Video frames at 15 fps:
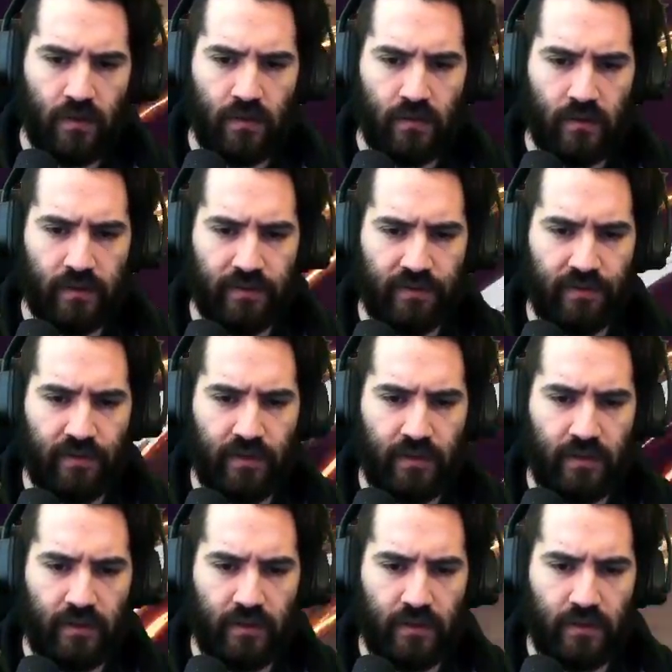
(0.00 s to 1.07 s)
Let's
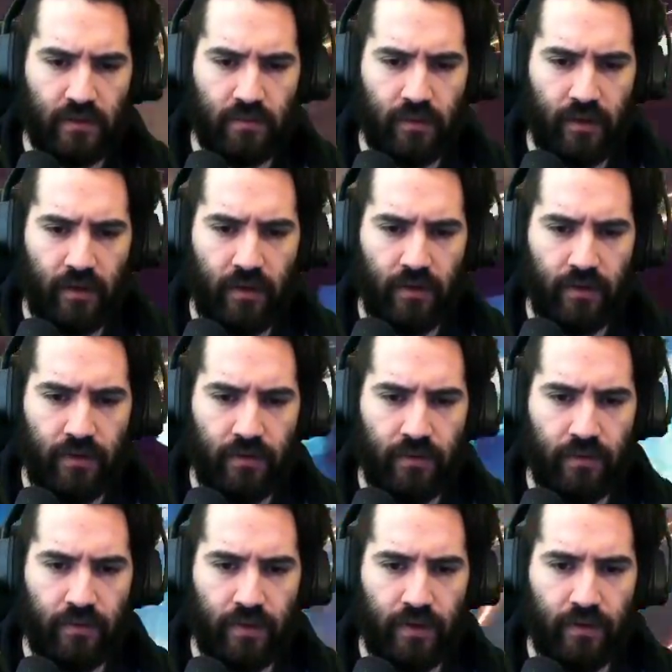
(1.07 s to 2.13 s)
see, where are
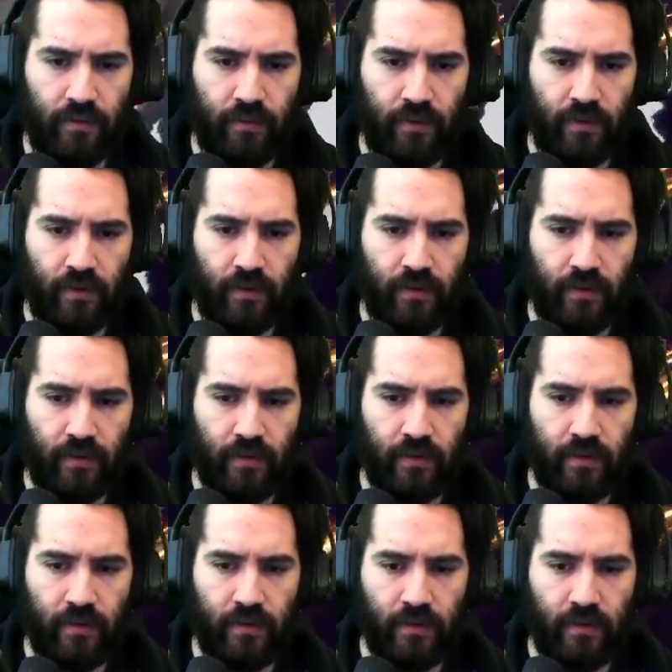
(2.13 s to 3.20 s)
you? There you are.
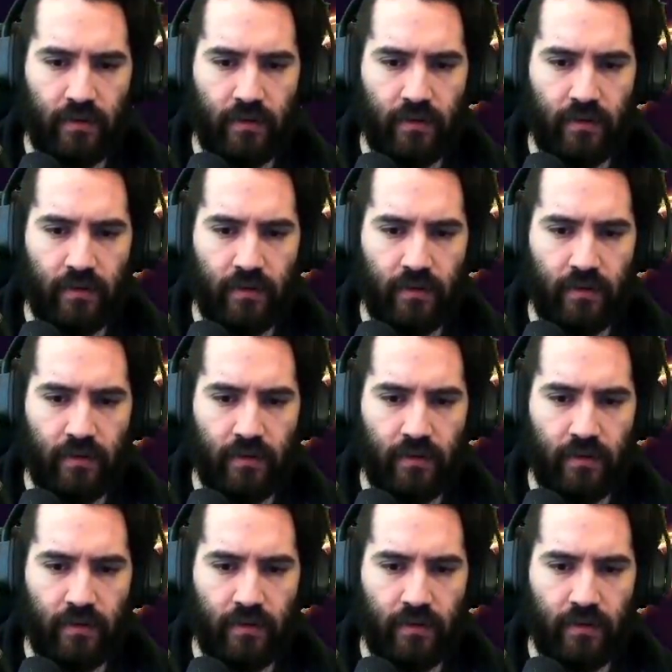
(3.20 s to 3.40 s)
Oh,